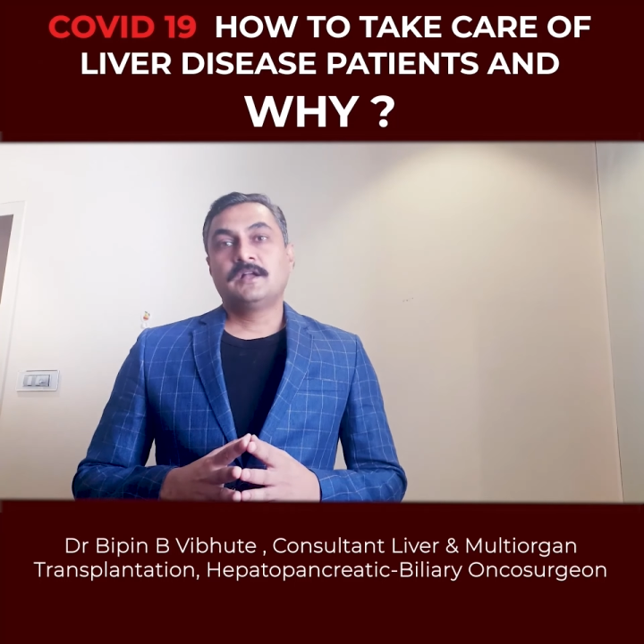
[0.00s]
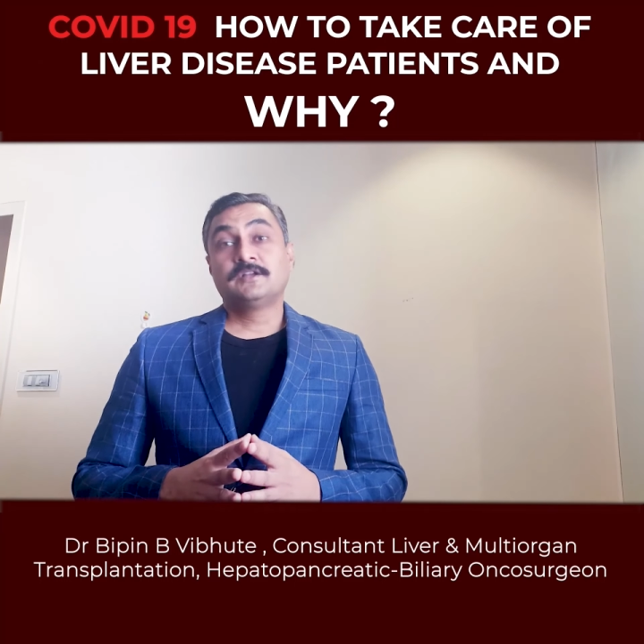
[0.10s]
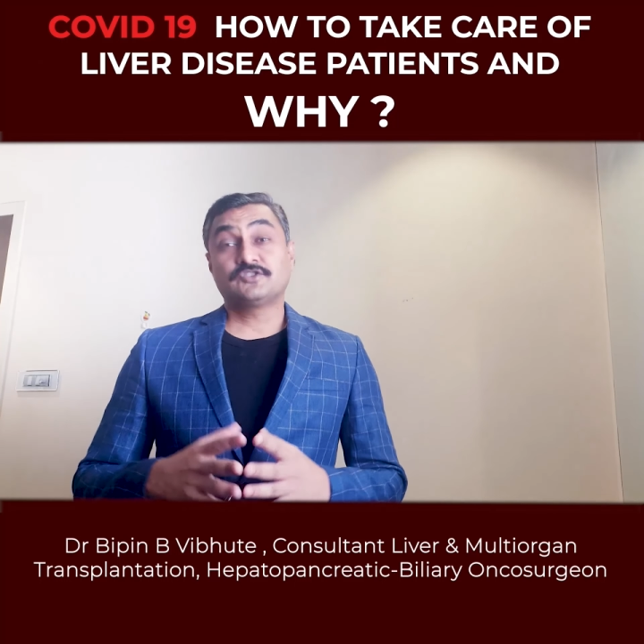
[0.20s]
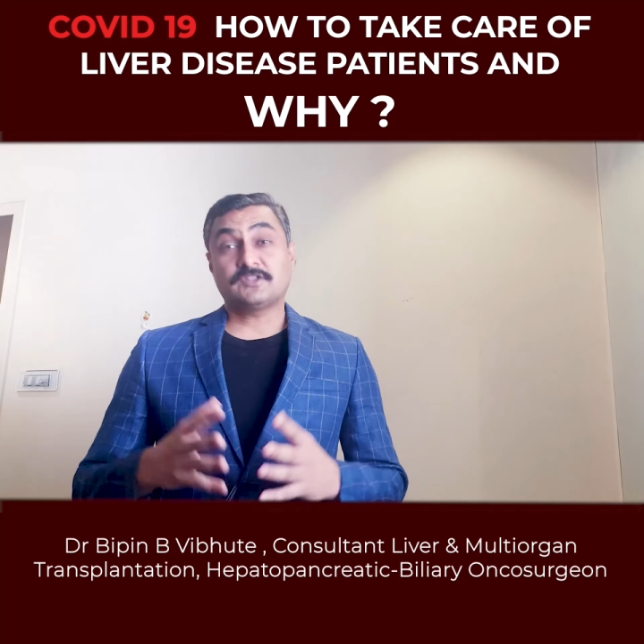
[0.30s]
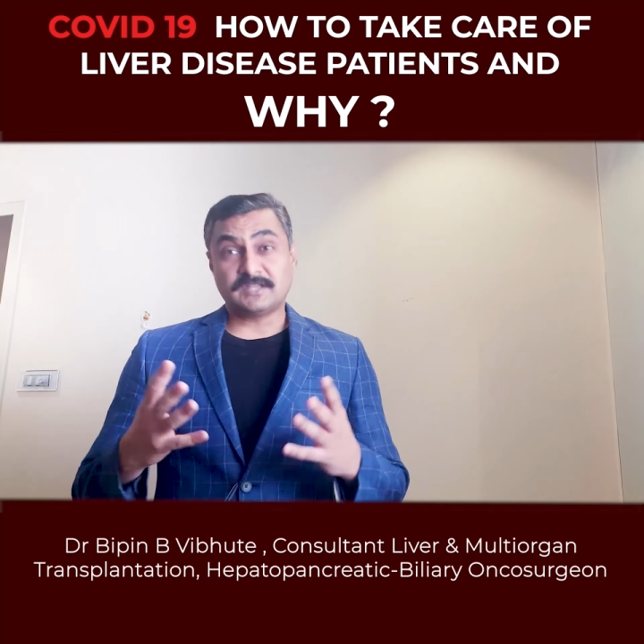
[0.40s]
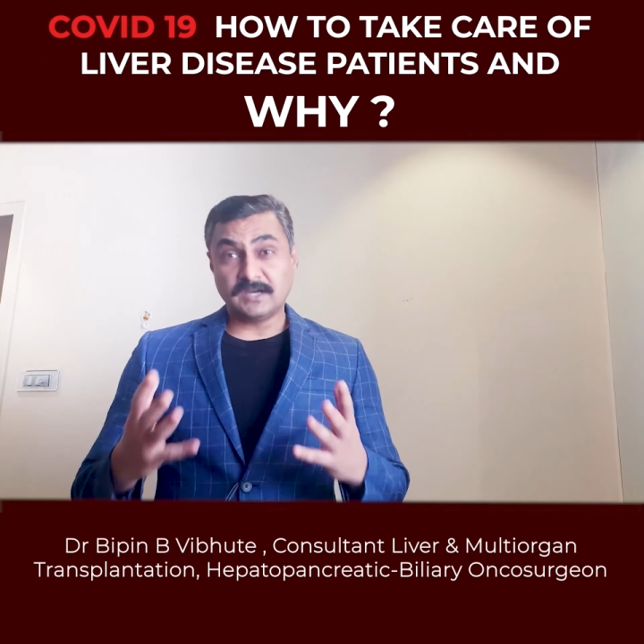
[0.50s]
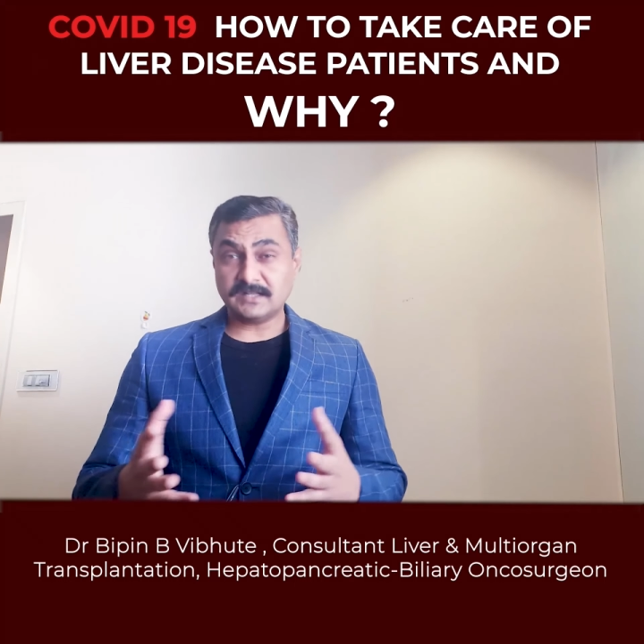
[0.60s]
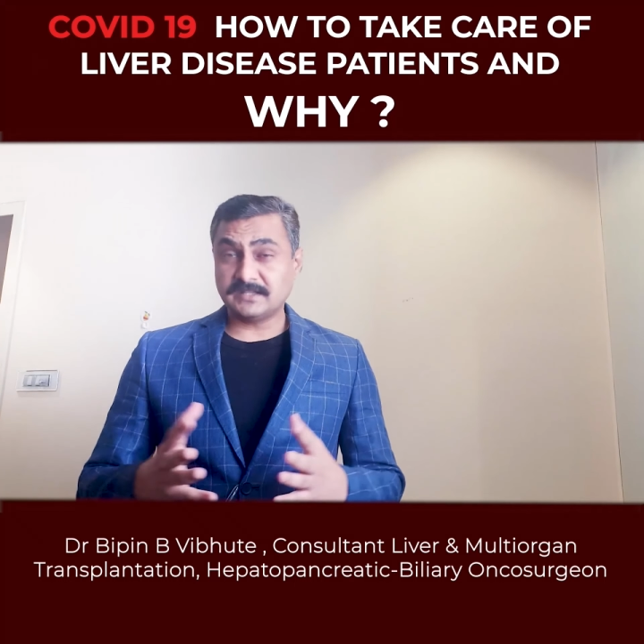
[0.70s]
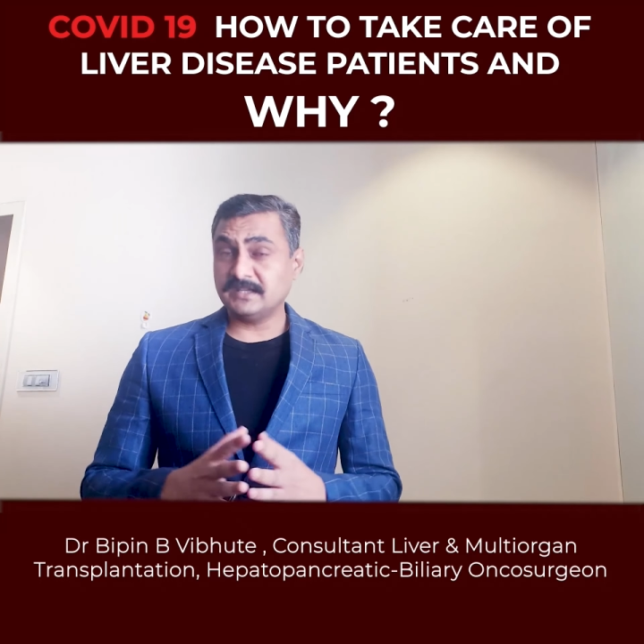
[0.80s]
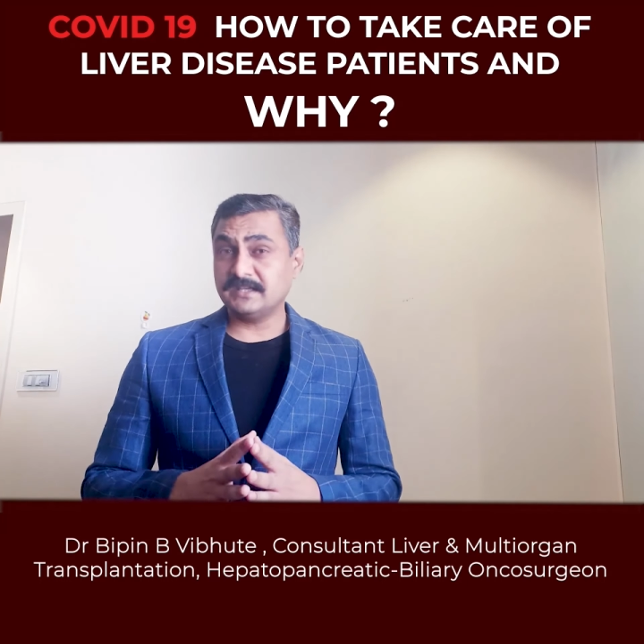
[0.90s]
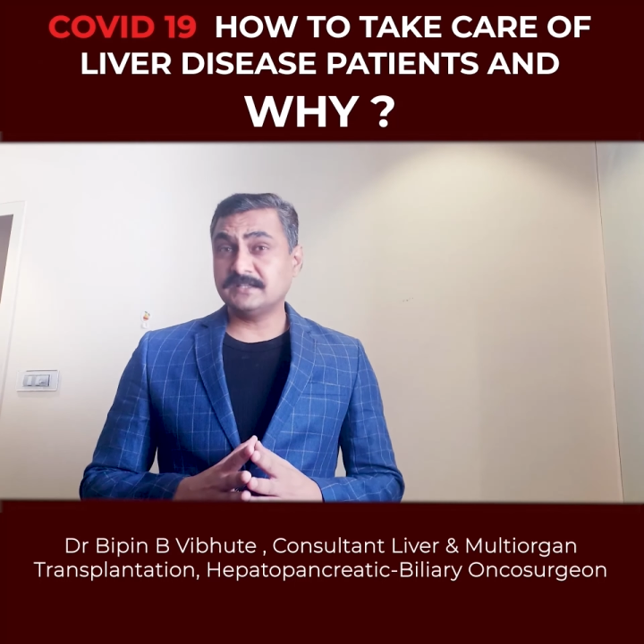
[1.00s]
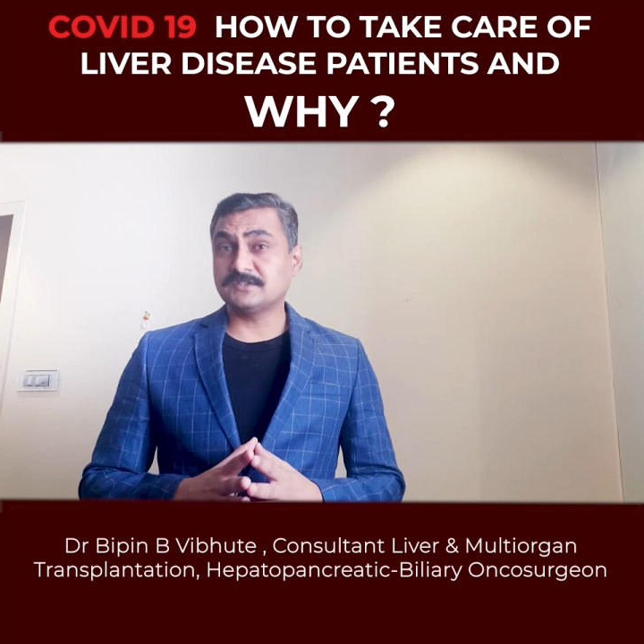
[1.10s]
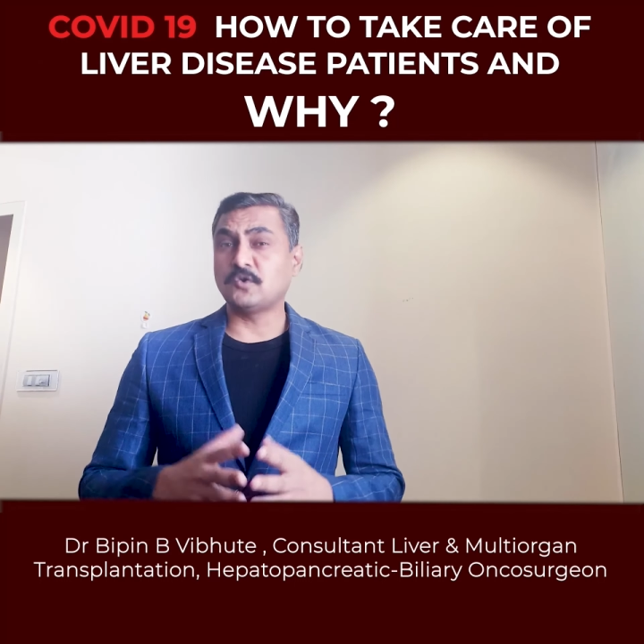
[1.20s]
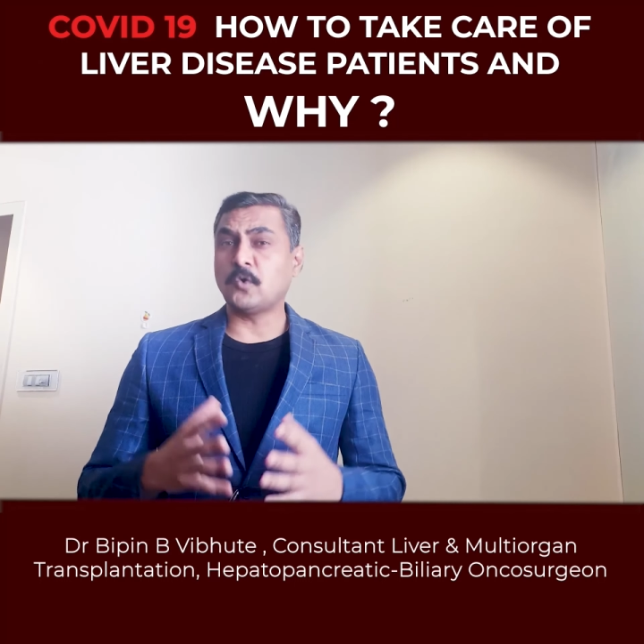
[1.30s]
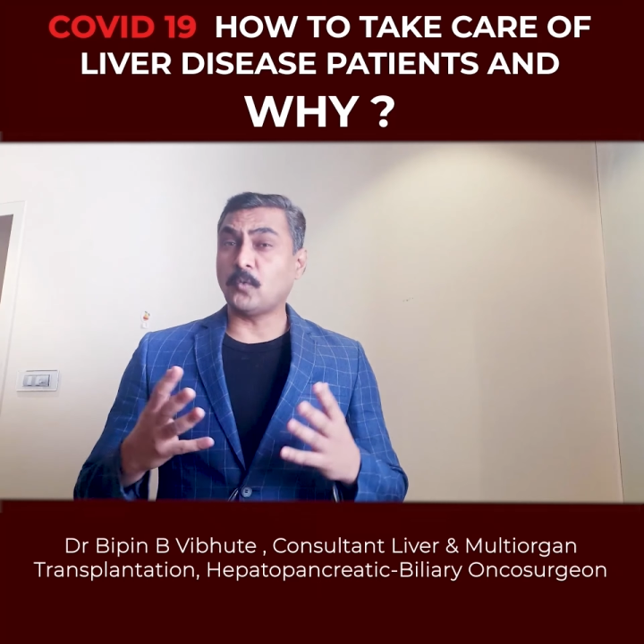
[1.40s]
So third thing
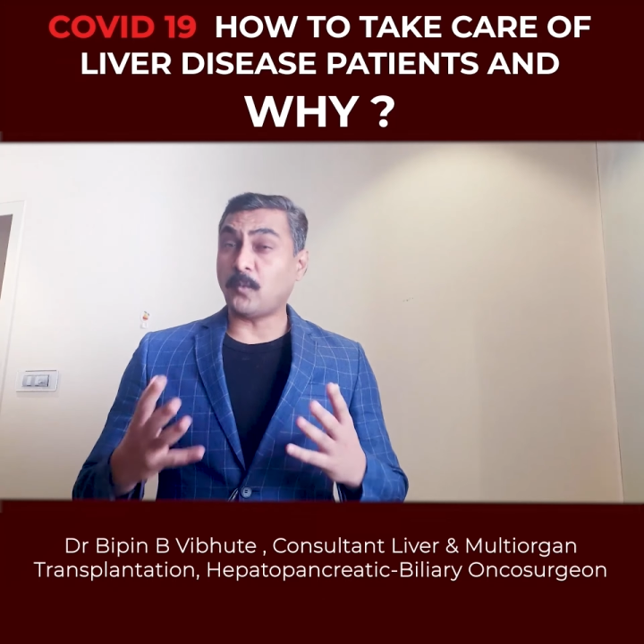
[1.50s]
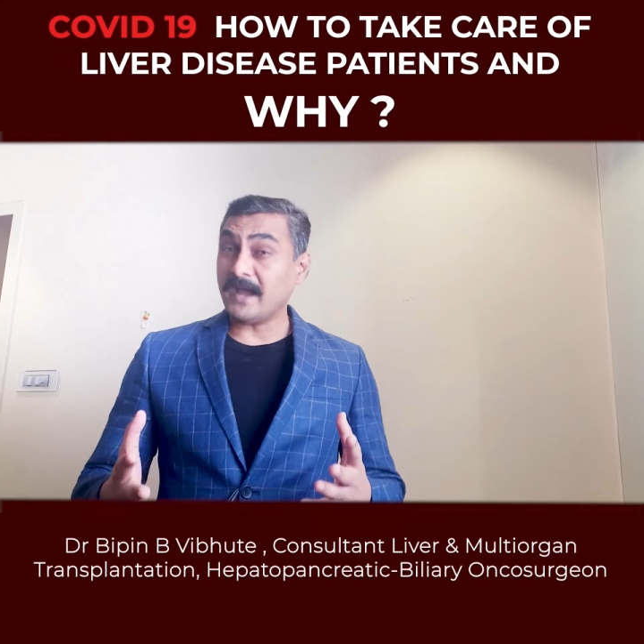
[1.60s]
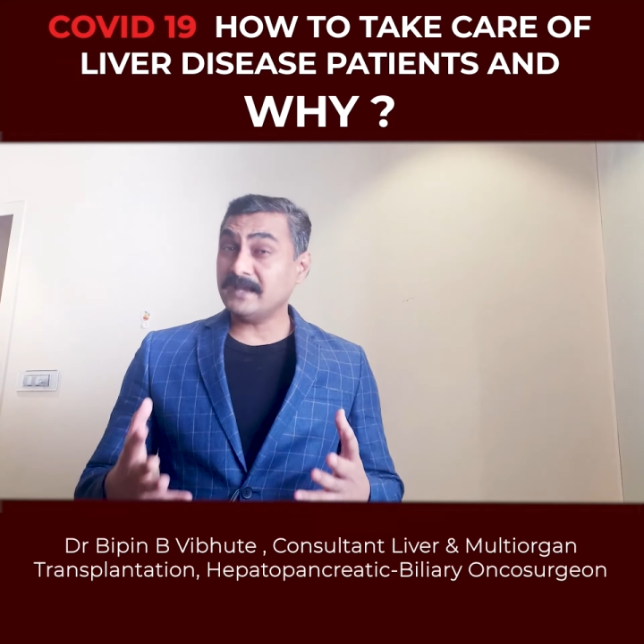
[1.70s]
is why